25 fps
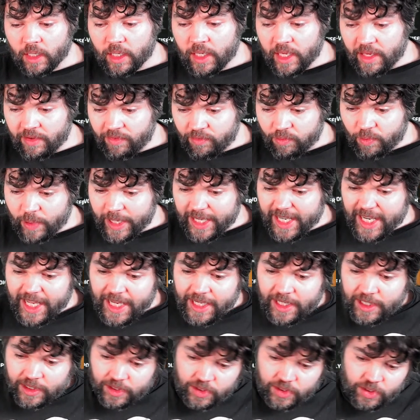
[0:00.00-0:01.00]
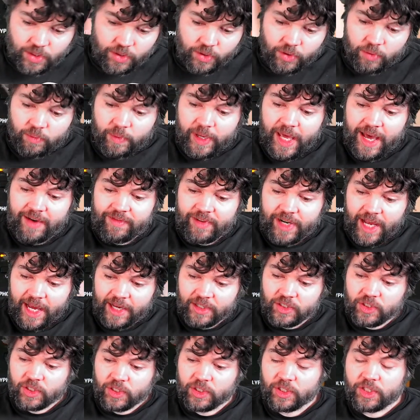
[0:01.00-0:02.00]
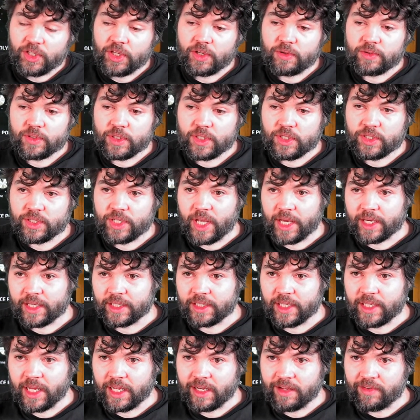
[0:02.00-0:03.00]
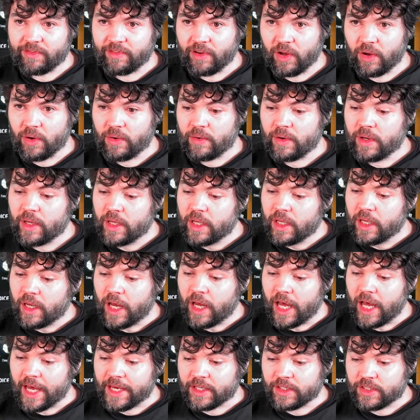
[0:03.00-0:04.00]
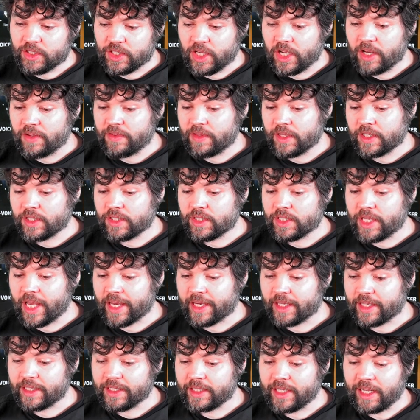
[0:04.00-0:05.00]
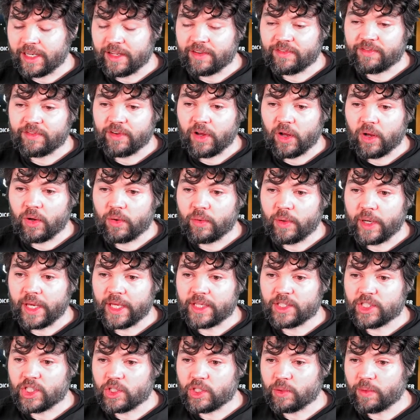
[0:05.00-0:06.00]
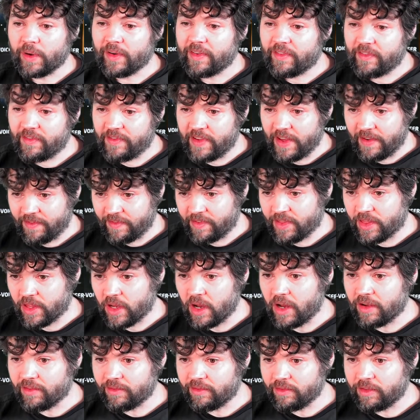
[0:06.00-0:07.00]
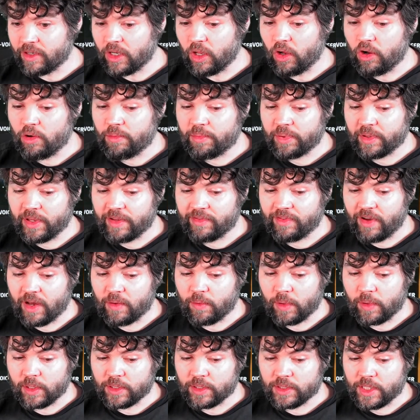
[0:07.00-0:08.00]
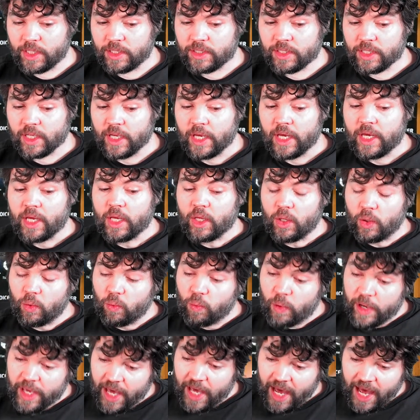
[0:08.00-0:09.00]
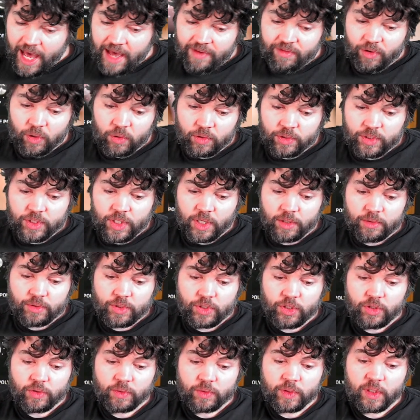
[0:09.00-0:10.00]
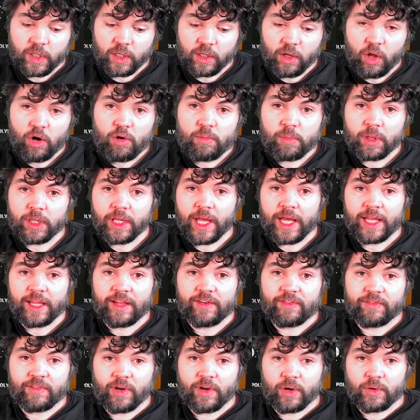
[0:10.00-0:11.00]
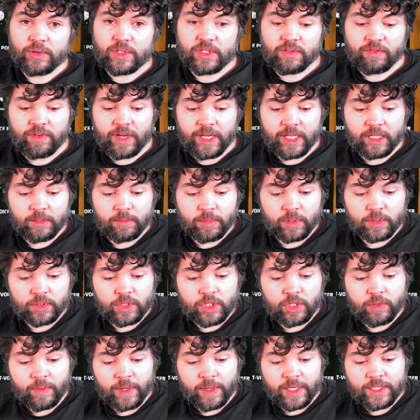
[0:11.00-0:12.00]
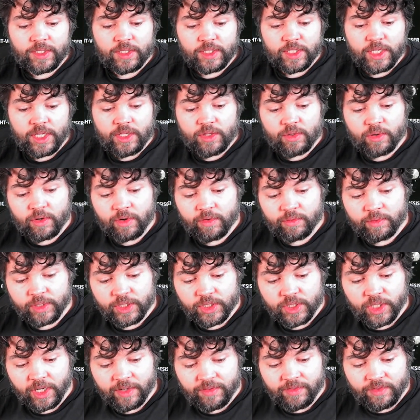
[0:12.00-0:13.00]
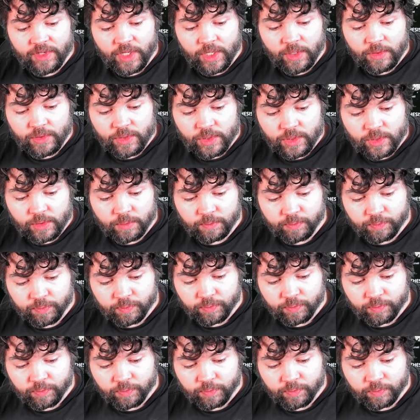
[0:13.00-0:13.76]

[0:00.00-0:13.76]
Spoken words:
If we needed to, we haven't actually used the second LFO. I could turn this second LFO into a fifth envelope if I wanted. We have also two global LFOs available to us, neither of which I've used.